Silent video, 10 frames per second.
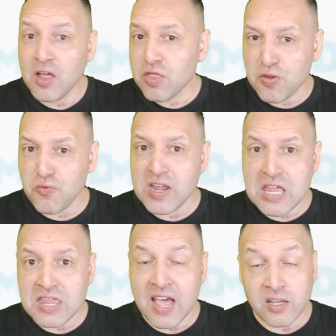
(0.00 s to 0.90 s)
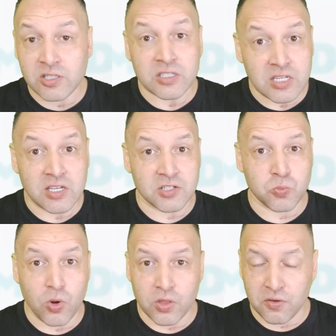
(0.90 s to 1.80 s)
3,000 years
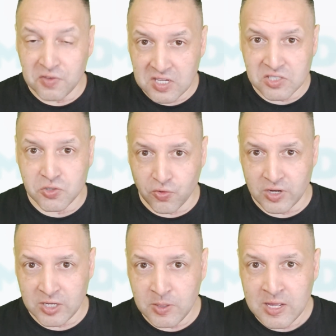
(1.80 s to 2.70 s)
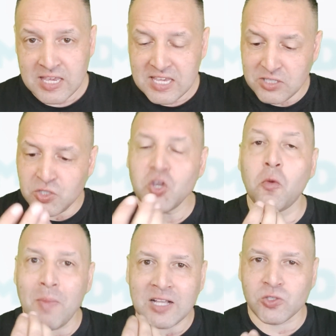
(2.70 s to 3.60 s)
worth of history into your
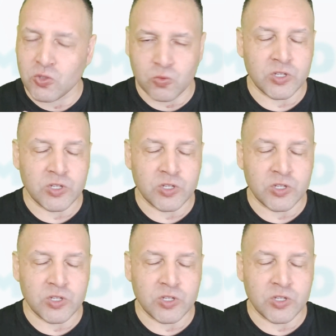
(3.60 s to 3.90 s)
muscles,